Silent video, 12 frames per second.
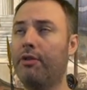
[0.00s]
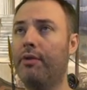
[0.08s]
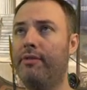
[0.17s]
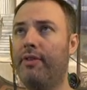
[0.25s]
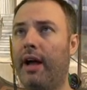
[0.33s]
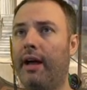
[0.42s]
A
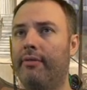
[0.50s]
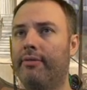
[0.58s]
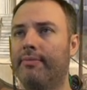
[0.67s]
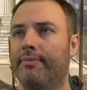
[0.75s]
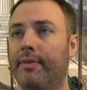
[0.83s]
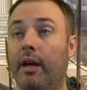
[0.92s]
three
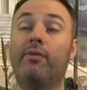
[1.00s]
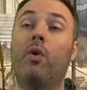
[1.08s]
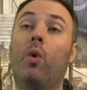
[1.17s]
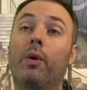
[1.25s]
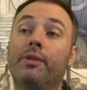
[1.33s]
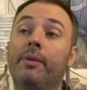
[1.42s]
five,
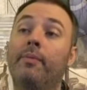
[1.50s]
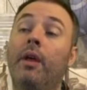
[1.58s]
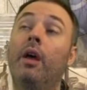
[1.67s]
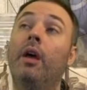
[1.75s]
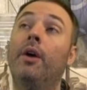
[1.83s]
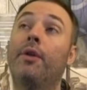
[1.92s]
of course.
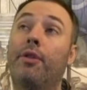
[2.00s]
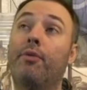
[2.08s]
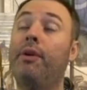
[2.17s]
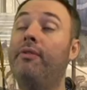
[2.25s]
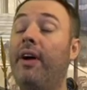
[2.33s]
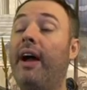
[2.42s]

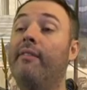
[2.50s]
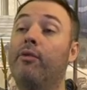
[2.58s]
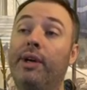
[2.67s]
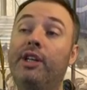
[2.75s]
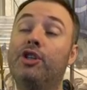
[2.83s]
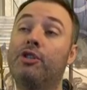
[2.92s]
three
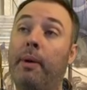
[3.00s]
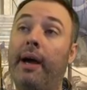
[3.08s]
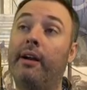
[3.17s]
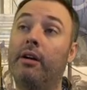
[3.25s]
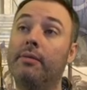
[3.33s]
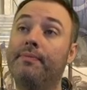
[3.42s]
five Reach
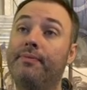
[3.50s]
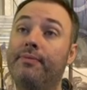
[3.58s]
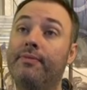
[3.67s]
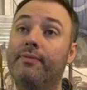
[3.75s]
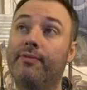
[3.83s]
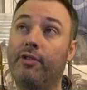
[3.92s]
Spider
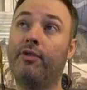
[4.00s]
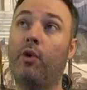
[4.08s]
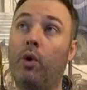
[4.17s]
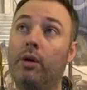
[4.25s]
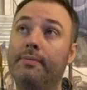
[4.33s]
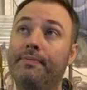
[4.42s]

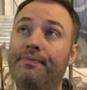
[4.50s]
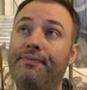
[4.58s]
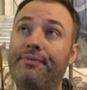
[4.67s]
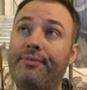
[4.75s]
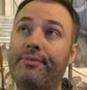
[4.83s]
for four.